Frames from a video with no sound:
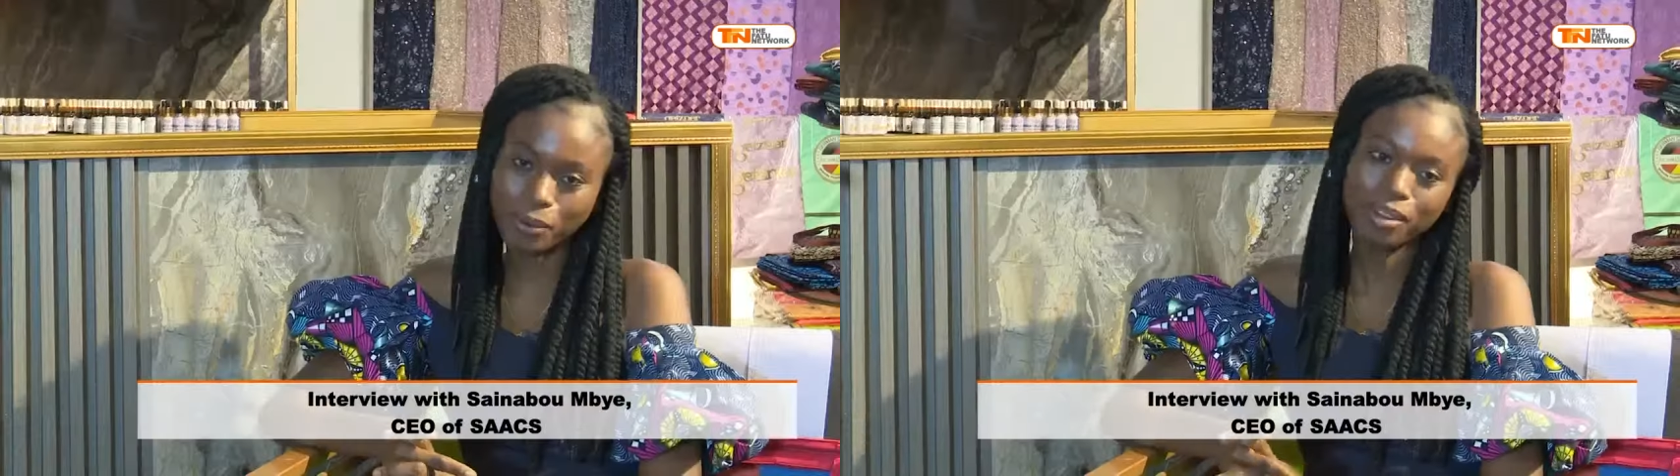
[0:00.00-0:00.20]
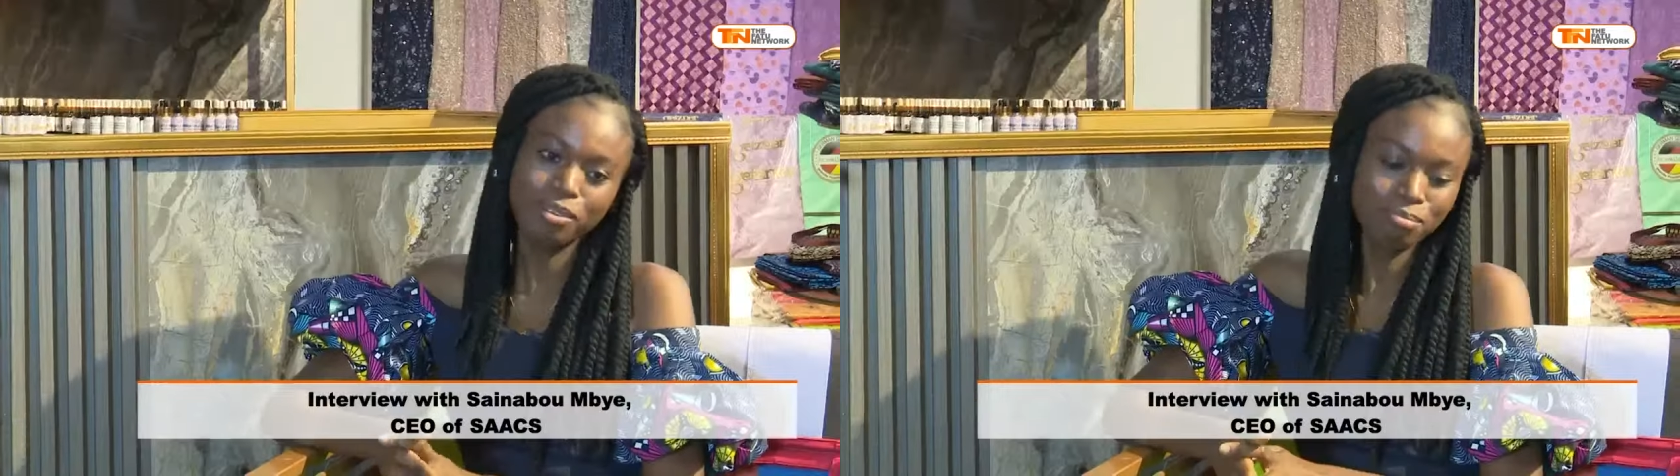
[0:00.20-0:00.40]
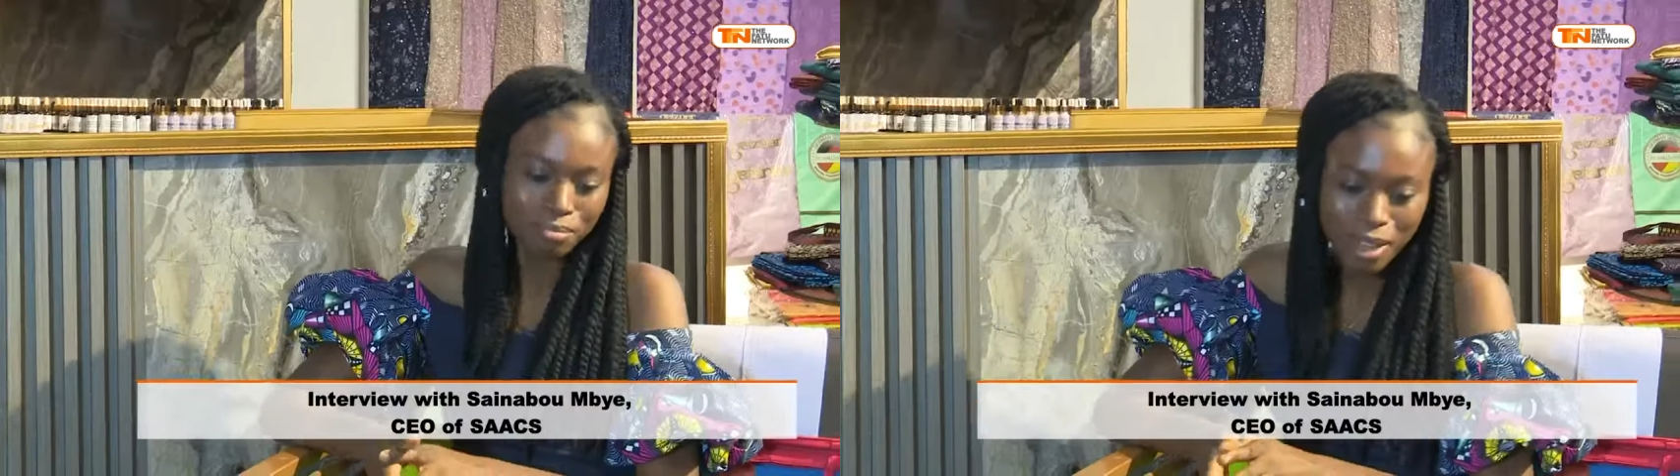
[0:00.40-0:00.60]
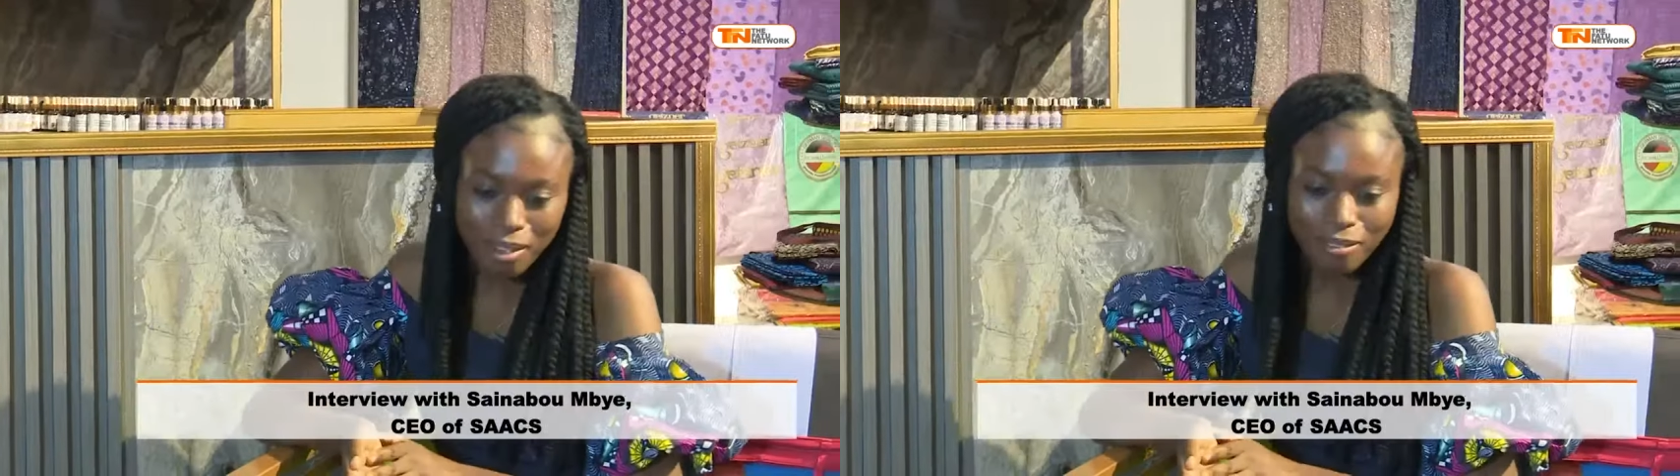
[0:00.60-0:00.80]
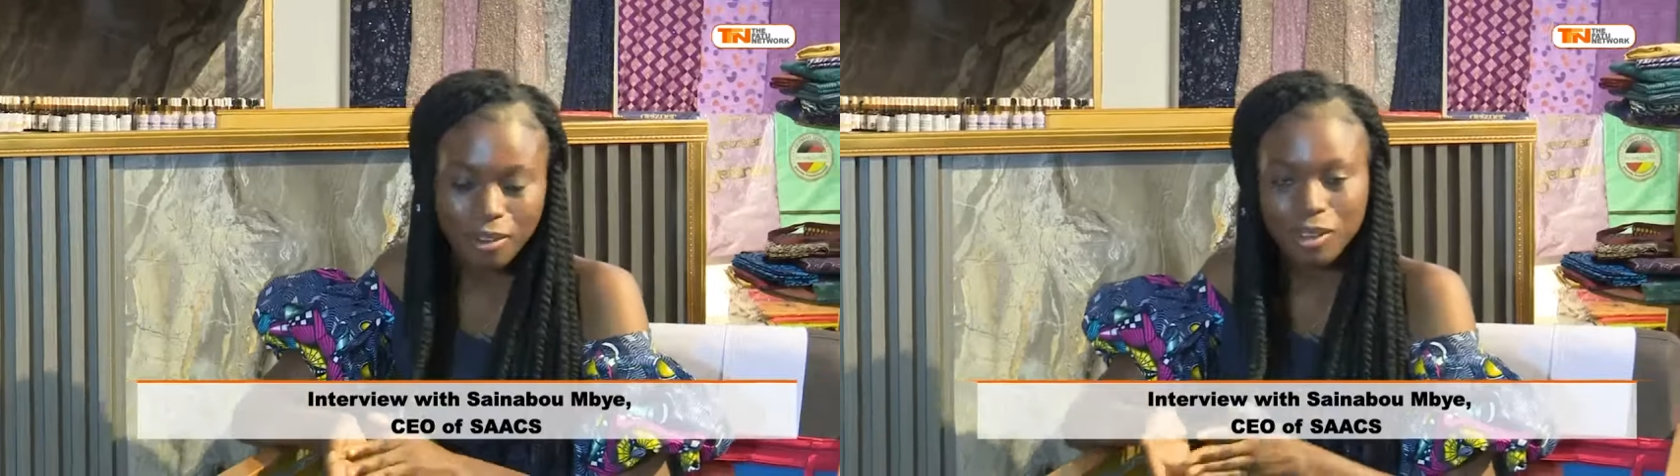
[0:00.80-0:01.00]
Yeah. Well,
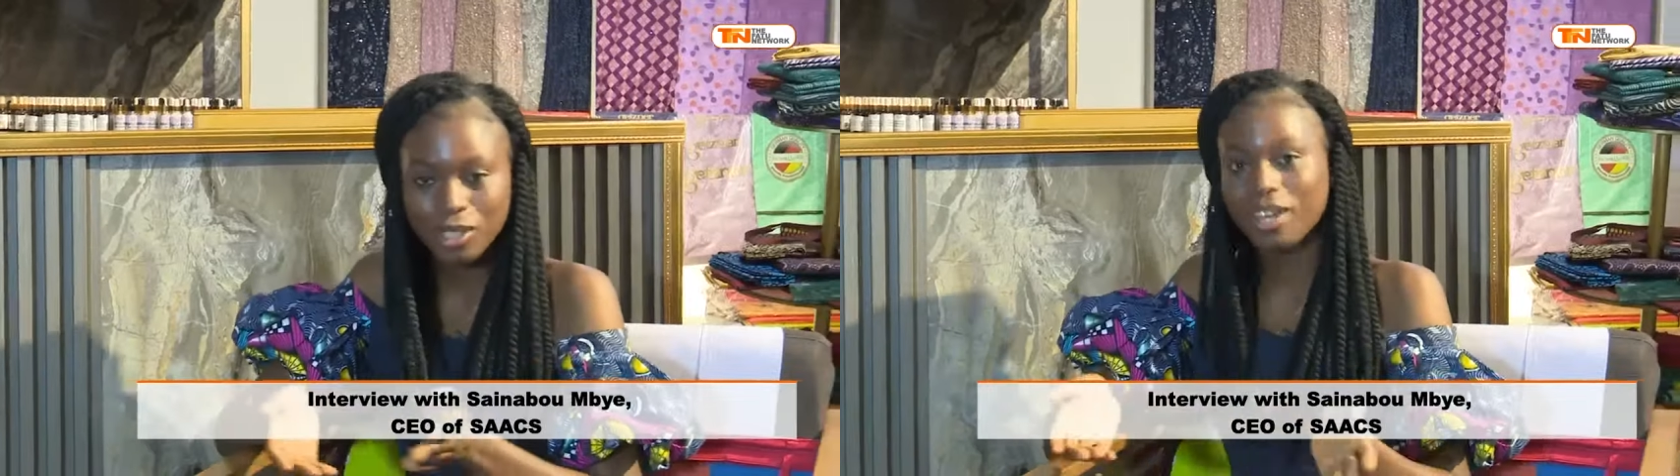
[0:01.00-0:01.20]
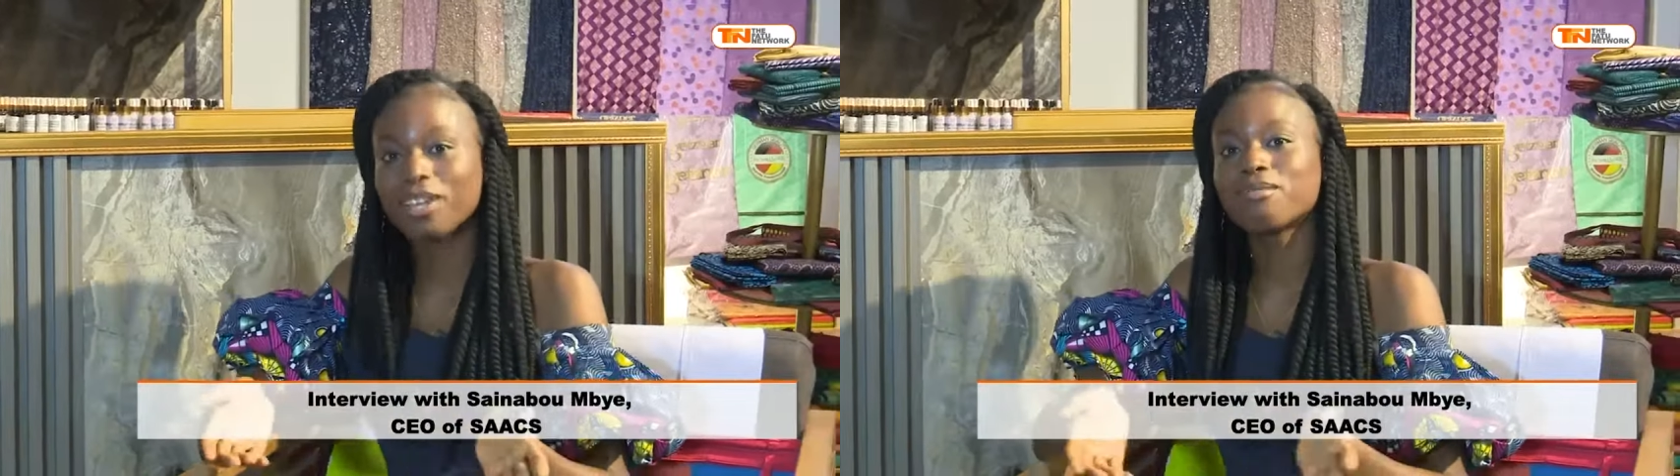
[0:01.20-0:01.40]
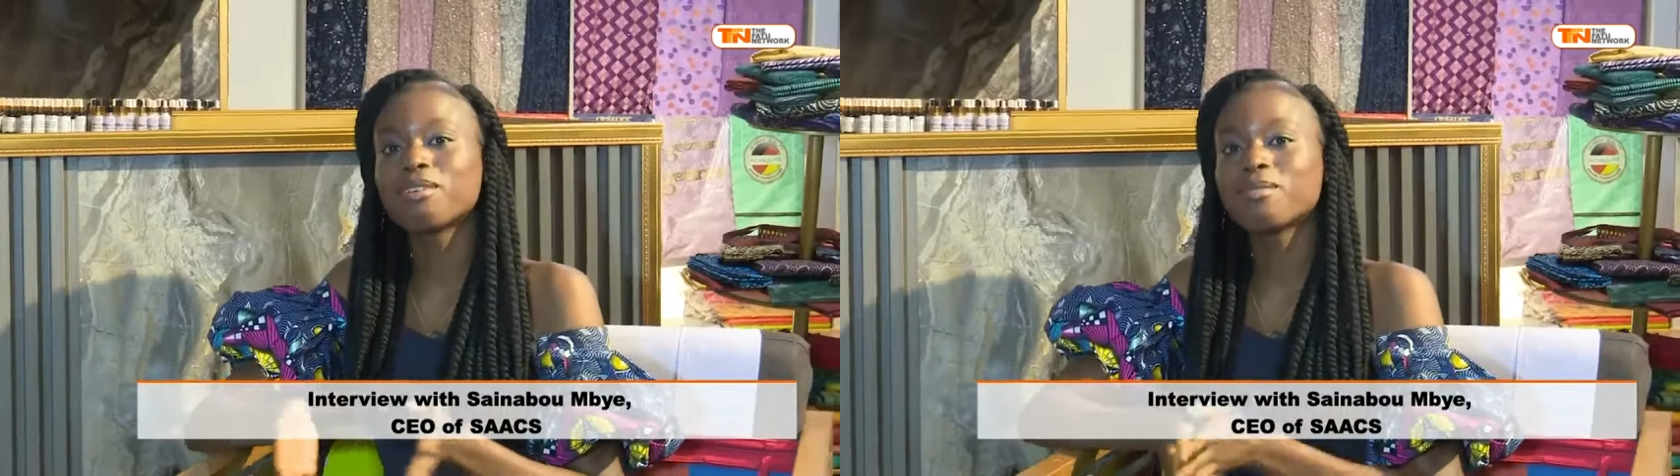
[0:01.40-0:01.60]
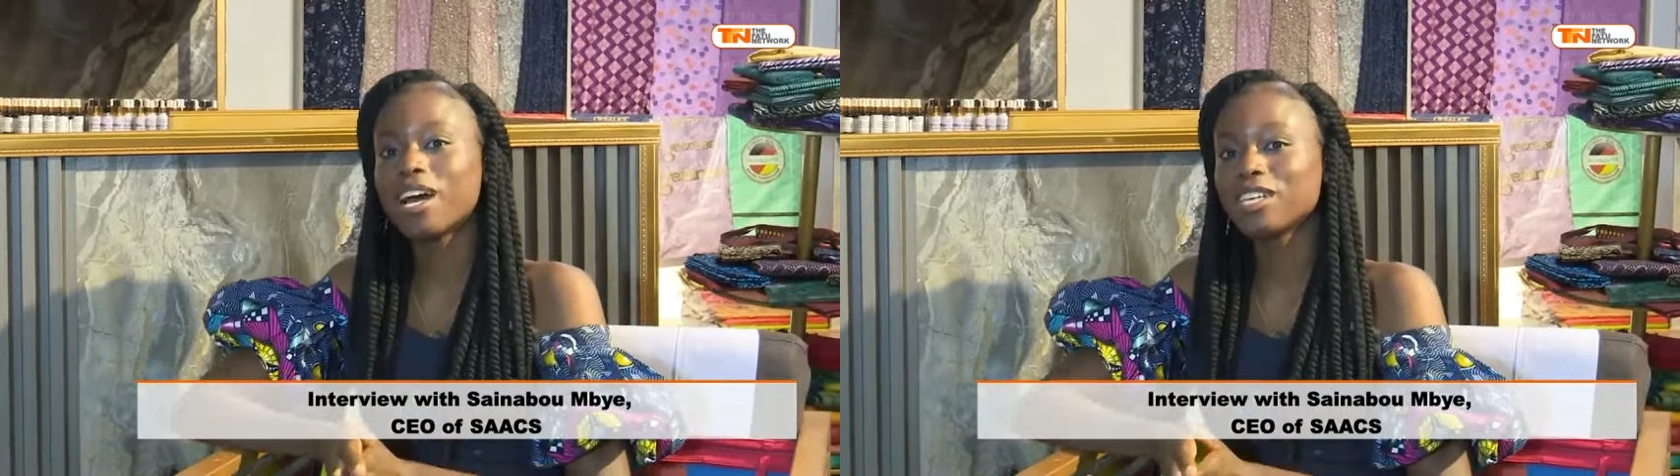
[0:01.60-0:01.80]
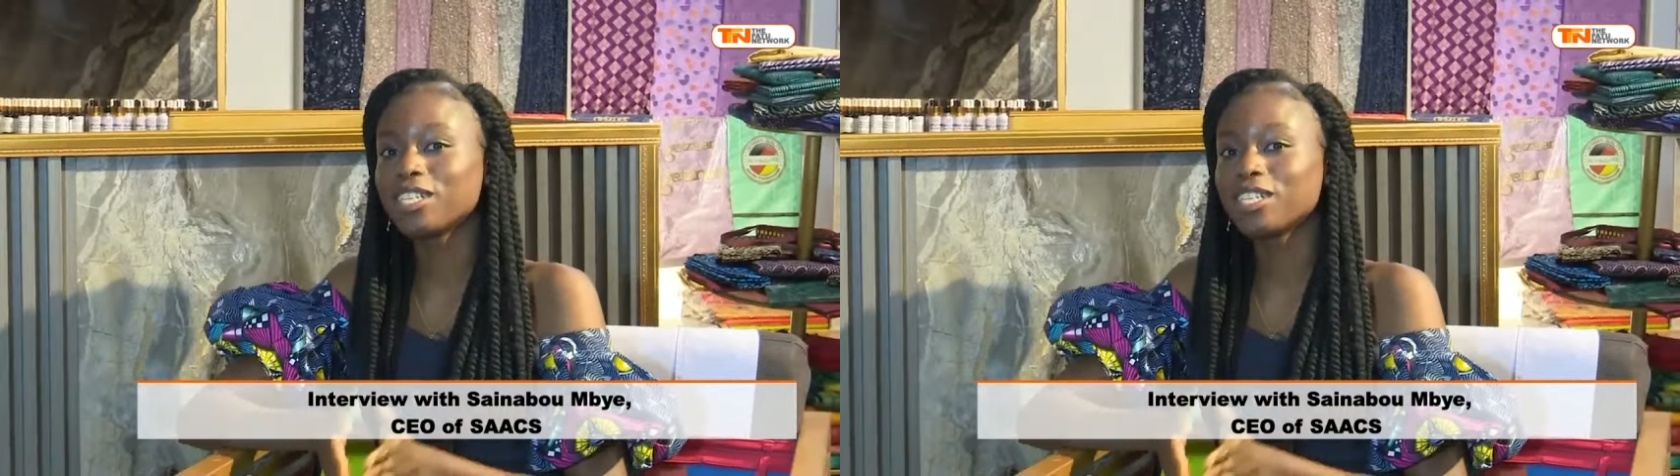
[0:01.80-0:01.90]
viewers, you heard it from her.